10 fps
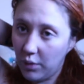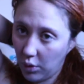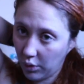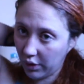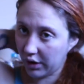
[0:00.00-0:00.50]

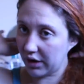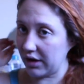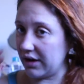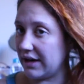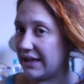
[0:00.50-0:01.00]

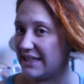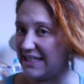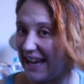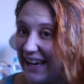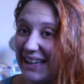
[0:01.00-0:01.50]
or
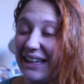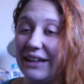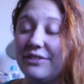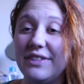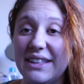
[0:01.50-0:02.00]

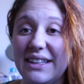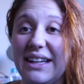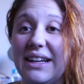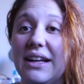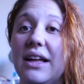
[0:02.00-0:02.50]
sandy
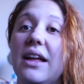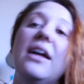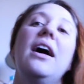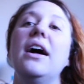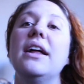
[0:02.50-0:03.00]
feeling,
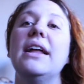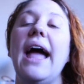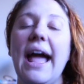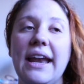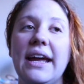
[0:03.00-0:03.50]

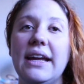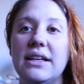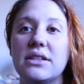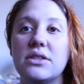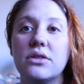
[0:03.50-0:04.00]
henna
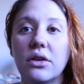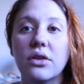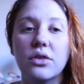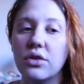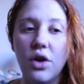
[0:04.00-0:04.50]
is
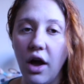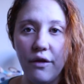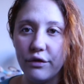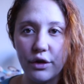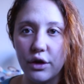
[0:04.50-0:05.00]

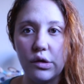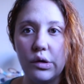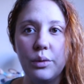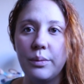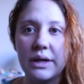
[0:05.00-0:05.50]
not for
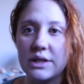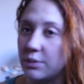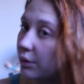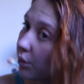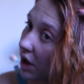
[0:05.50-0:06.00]
you, because
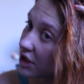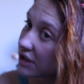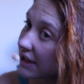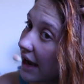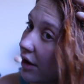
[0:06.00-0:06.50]
when
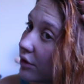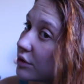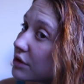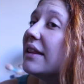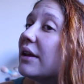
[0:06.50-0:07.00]
washing it
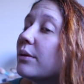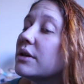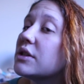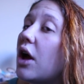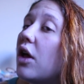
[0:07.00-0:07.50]
out there
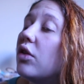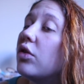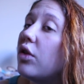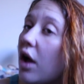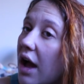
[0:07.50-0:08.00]
was a
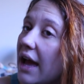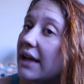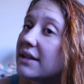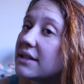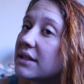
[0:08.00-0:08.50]

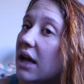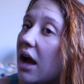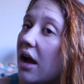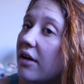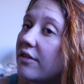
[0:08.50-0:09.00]
lot
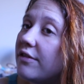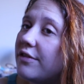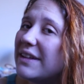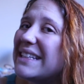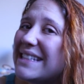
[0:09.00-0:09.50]
of
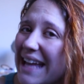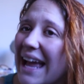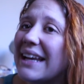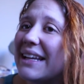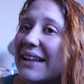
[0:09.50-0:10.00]

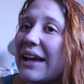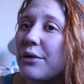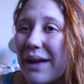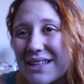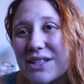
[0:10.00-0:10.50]
sandy like
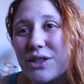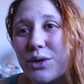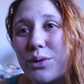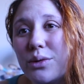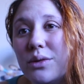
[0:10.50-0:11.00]

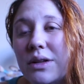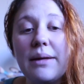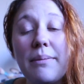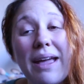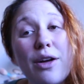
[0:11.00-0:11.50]
residue.
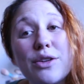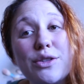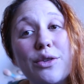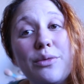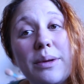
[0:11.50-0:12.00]
It may
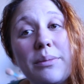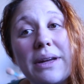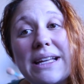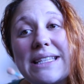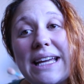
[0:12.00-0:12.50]
also have been
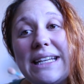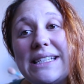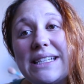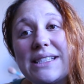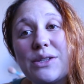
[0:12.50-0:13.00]
because I
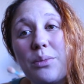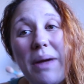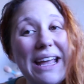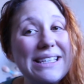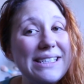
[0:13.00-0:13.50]
did it so
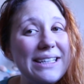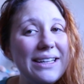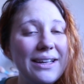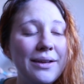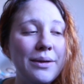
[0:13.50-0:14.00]

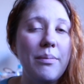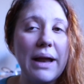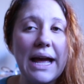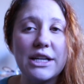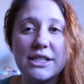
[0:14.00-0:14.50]
pasty,
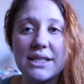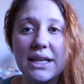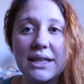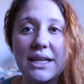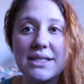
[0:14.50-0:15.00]
but I just
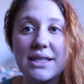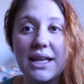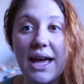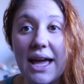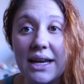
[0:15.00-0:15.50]
think that's the
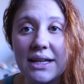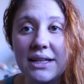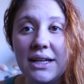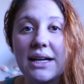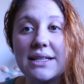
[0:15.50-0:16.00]

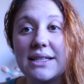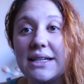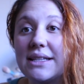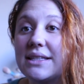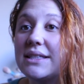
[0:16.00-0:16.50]
henna because it
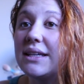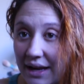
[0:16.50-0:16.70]
is